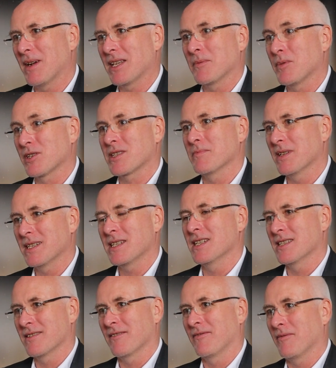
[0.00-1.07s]
about the
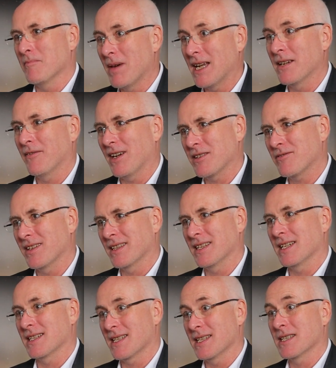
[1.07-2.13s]
possibilities of manufacturing
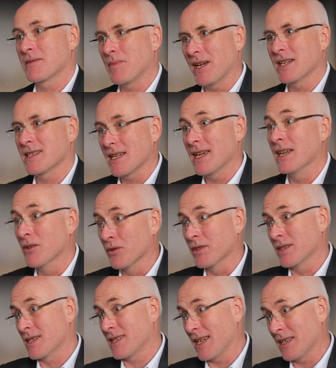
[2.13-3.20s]
things in space in order
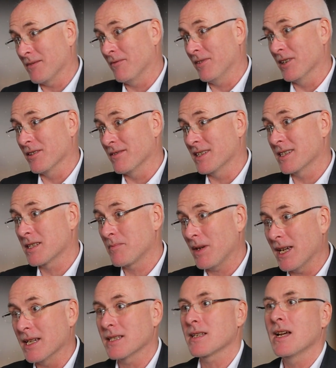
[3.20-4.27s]
to take them further into
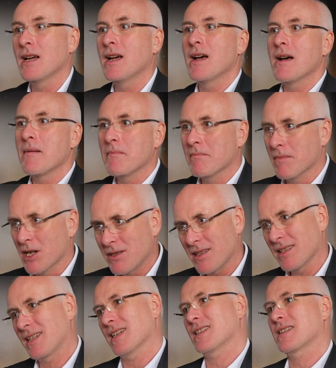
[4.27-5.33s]
space, most
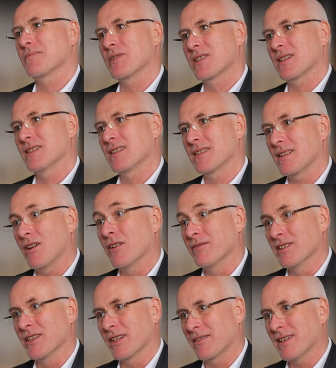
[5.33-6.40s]
of the customers are
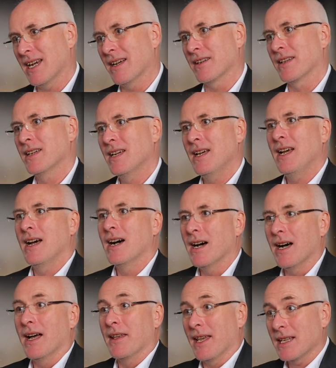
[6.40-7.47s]
on the ground.
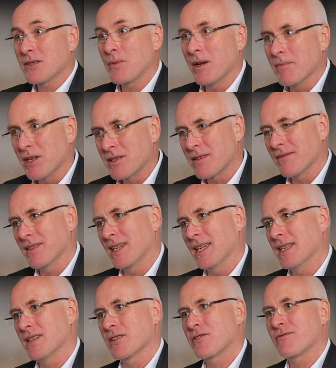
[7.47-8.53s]
And that's where most of the
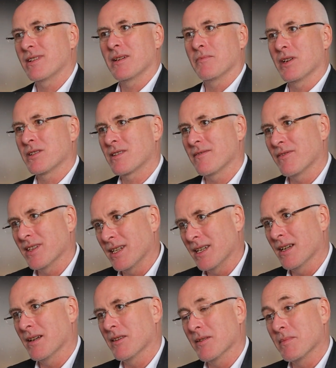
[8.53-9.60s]
industry and most of the
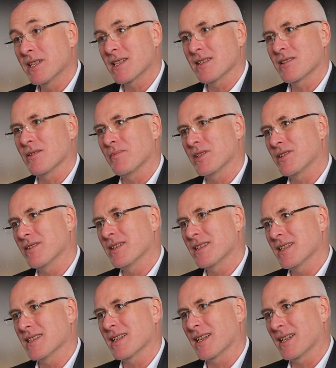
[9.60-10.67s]
business
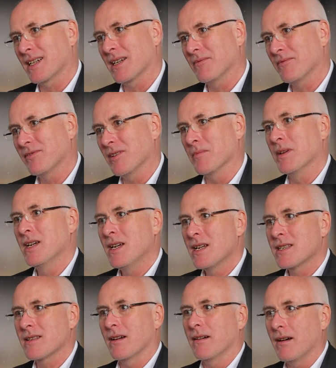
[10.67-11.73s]
opportunities are going to come
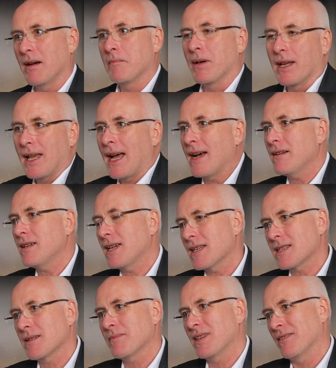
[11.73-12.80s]
from. So, but how do you get
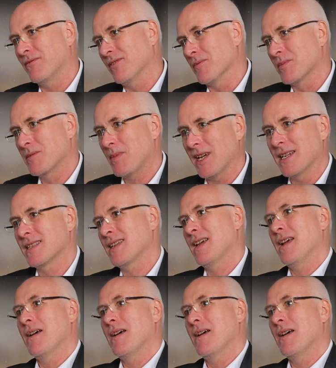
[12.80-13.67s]
something from space